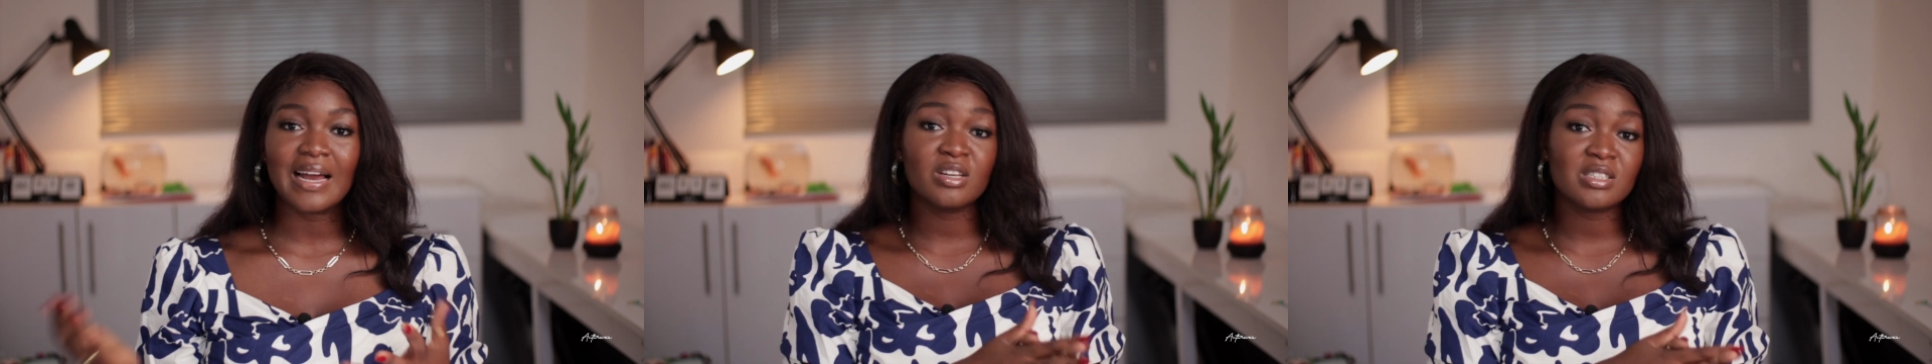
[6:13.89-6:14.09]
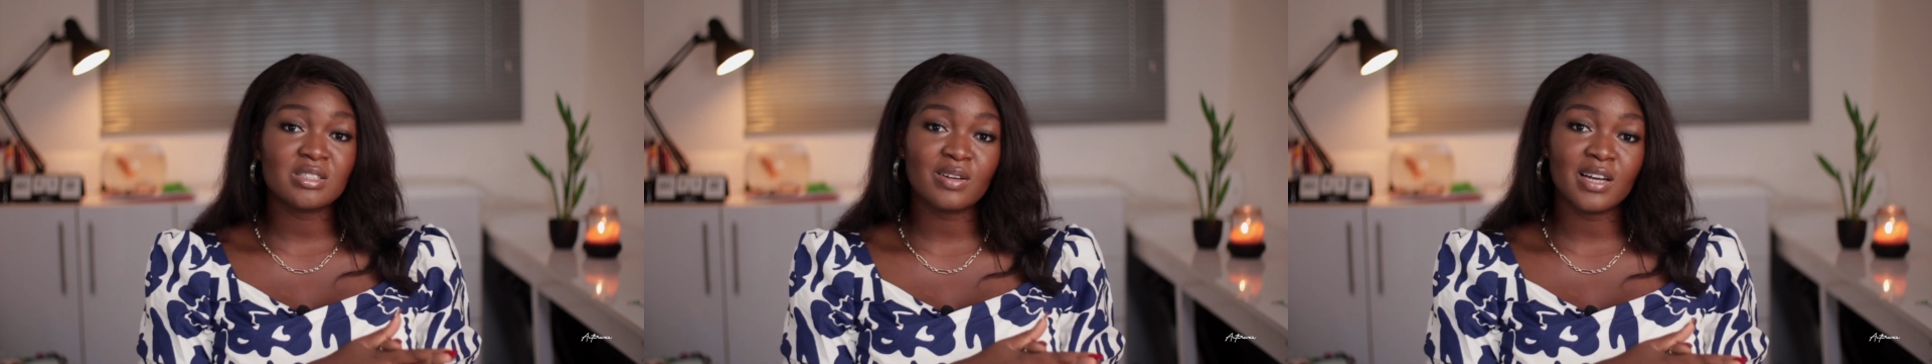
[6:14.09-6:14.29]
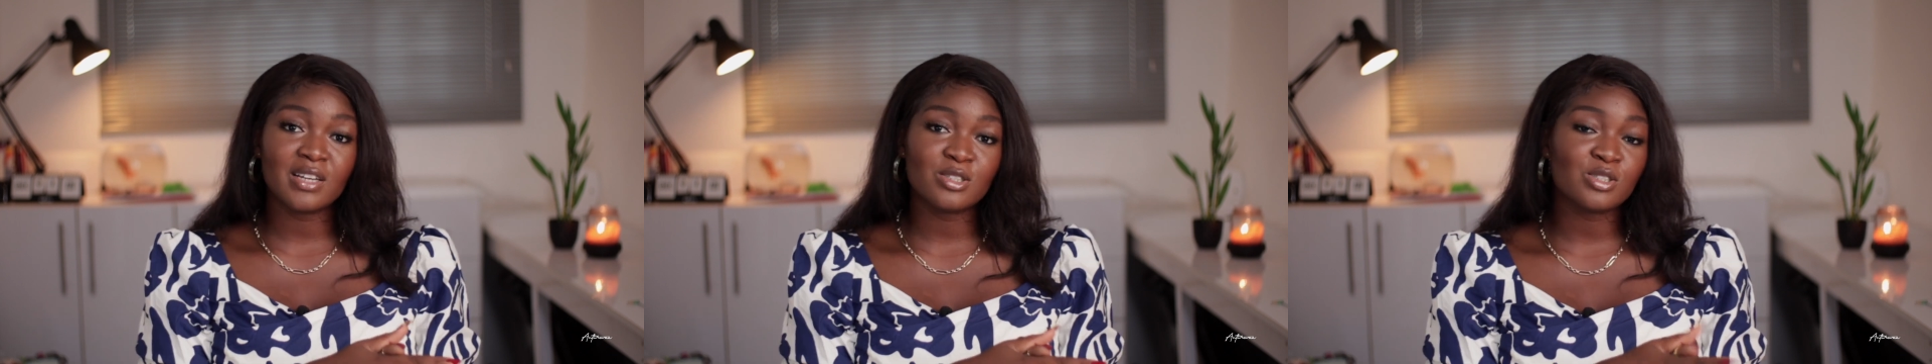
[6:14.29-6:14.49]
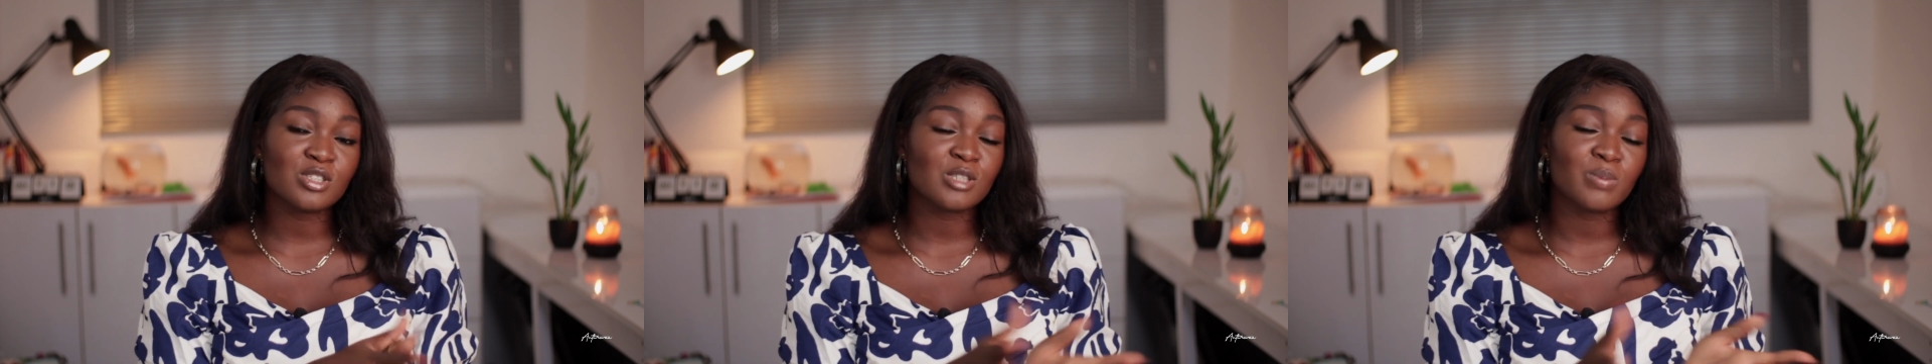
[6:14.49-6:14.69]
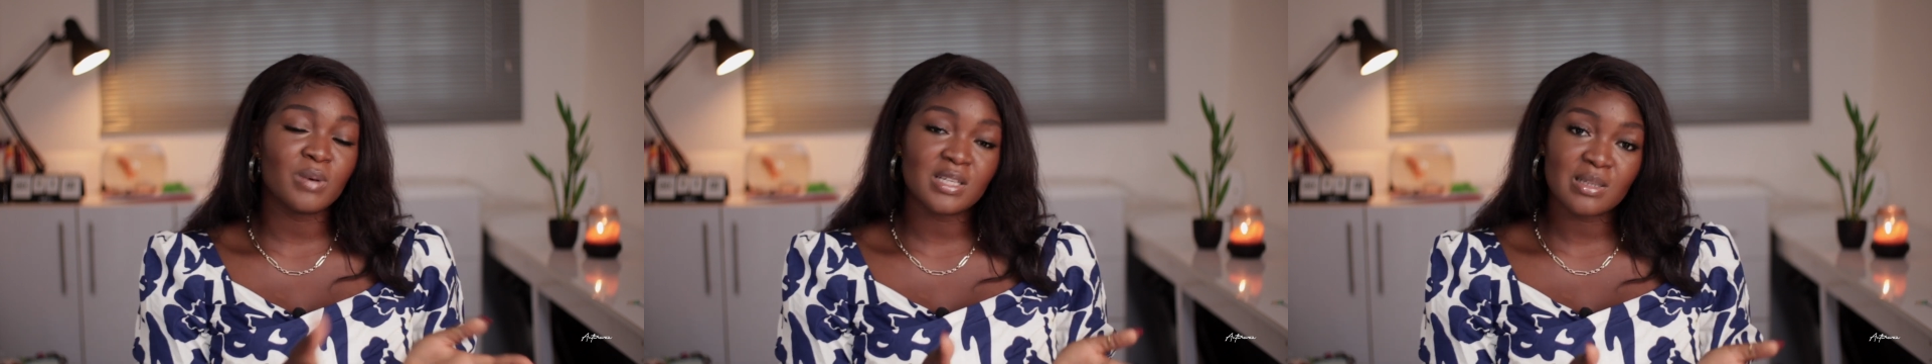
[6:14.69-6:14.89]
You're still getting to
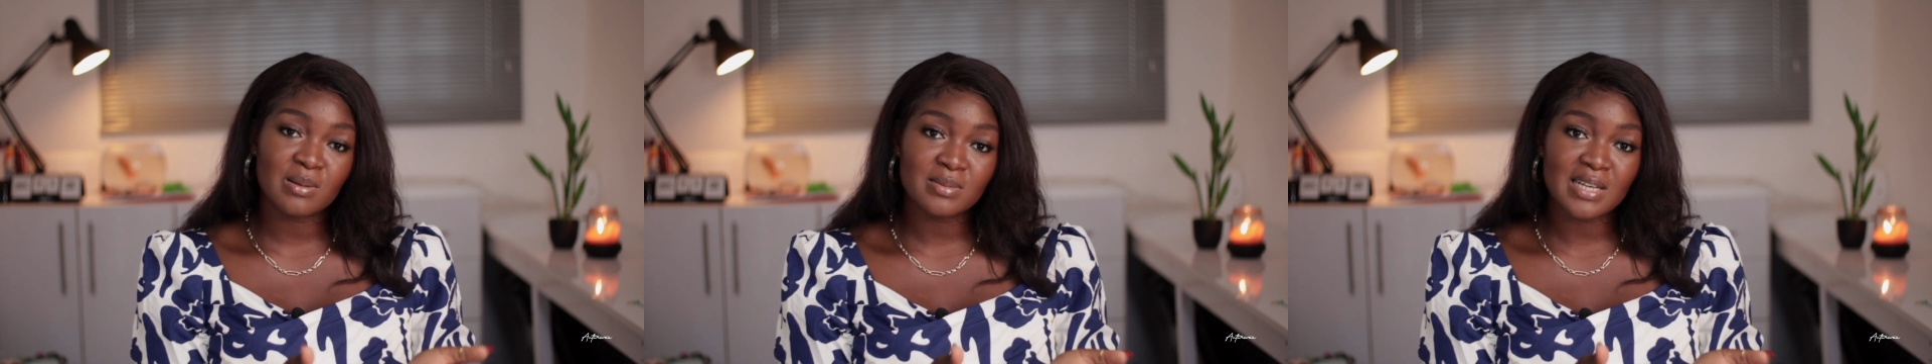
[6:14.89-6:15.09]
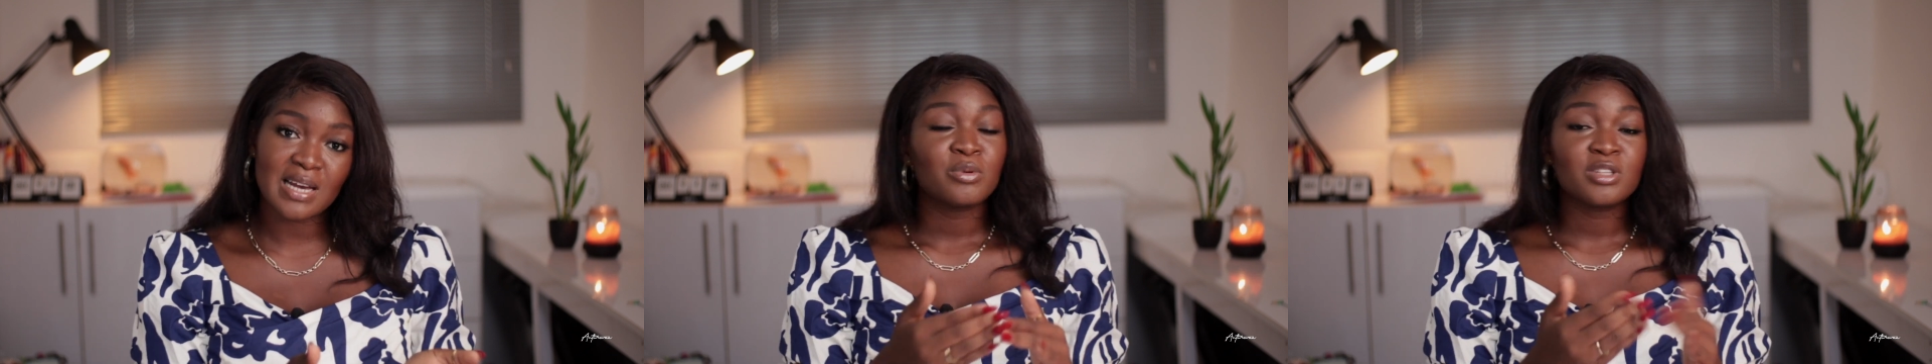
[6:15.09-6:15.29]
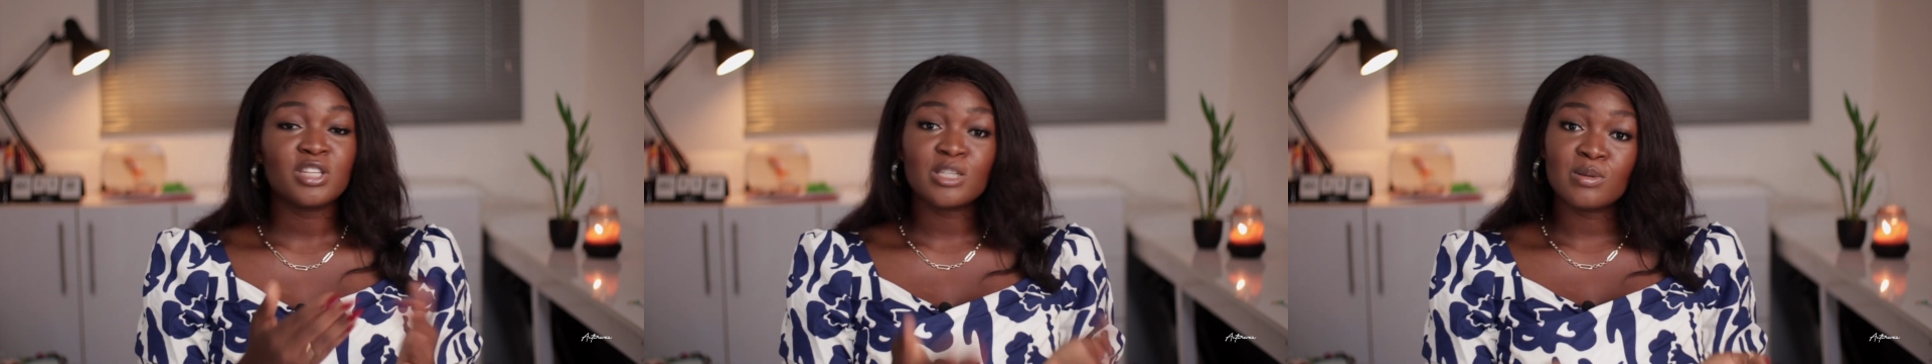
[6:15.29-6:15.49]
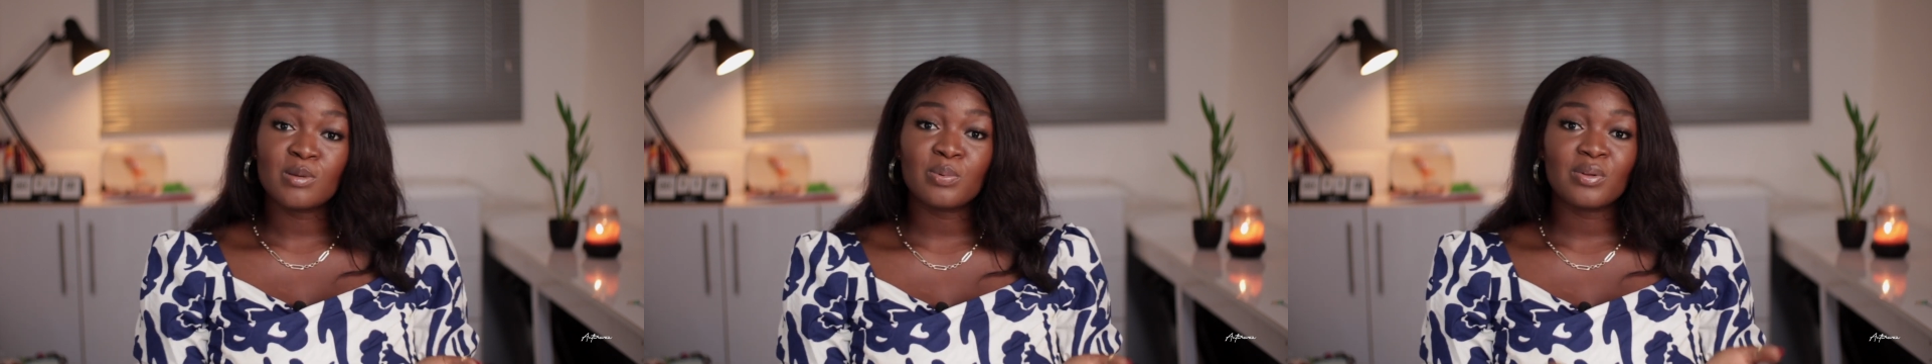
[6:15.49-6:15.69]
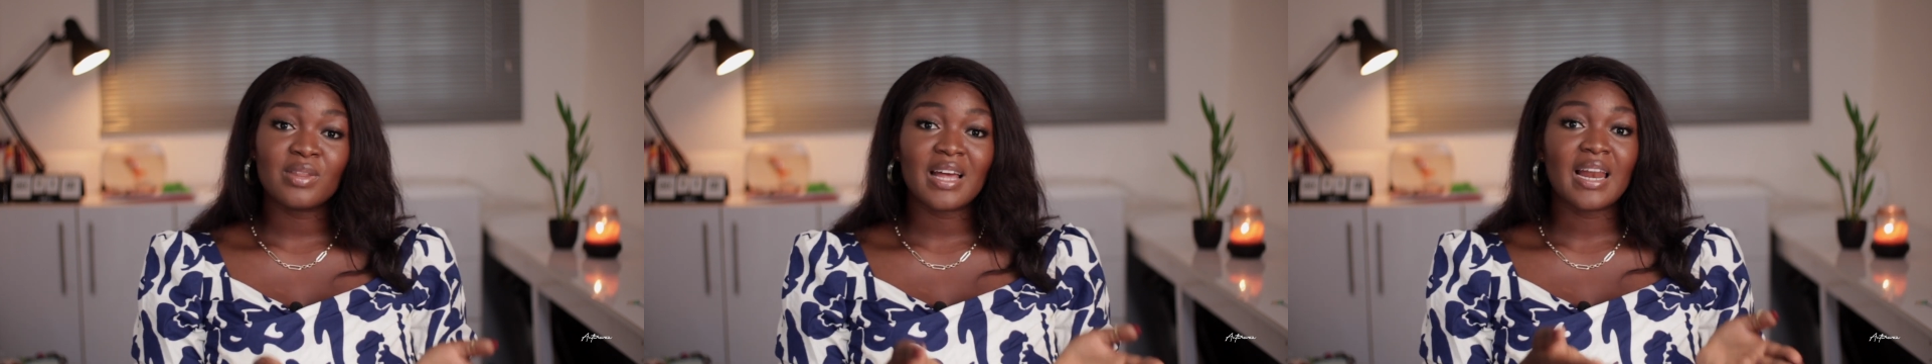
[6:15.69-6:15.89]
spend some time with these
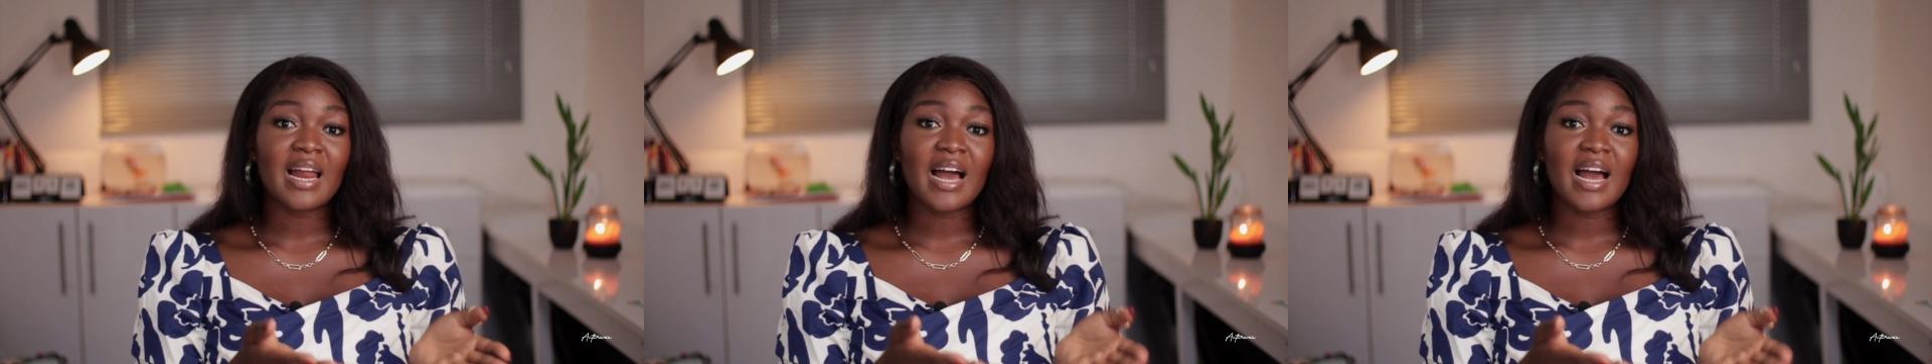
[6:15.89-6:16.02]
people that are